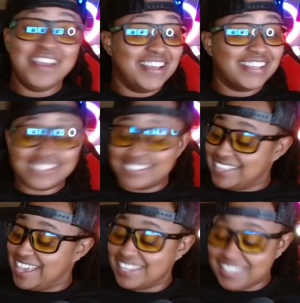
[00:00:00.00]

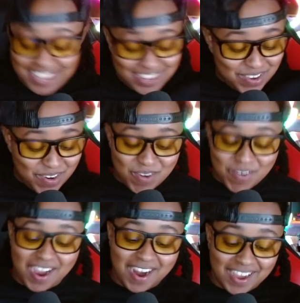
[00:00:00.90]
Suddenly you
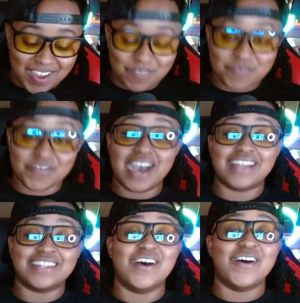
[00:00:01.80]
are
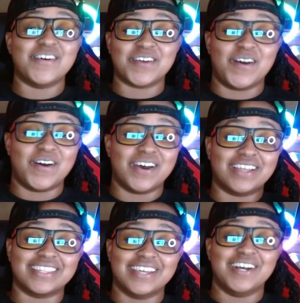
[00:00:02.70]
unfollowed on
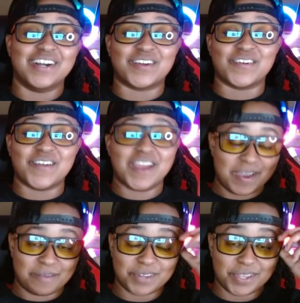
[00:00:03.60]
the gram.
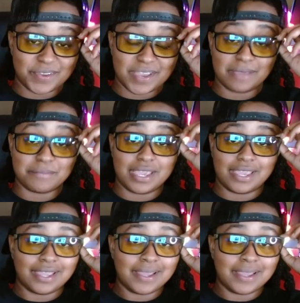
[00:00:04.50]
Do you hear me?